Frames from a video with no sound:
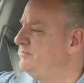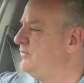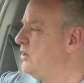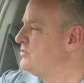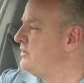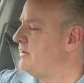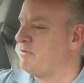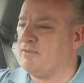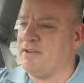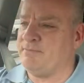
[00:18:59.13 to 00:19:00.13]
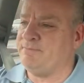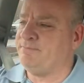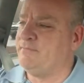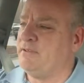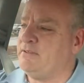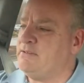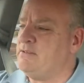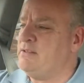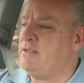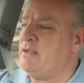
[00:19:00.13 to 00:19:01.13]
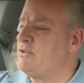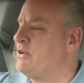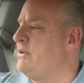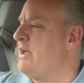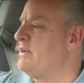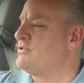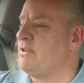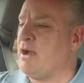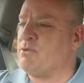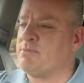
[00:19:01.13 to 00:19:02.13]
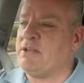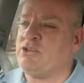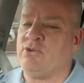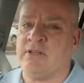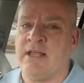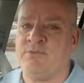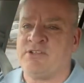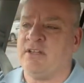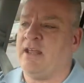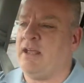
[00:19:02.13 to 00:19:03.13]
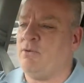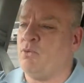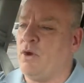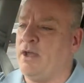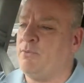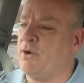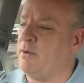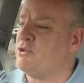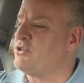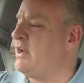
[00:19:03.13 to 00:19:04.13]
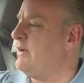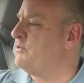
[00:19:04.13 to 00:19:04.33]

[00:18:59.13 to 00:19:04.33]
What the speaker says: those are never fun. So yeah, so that was my two claims today. One where I'm just going to have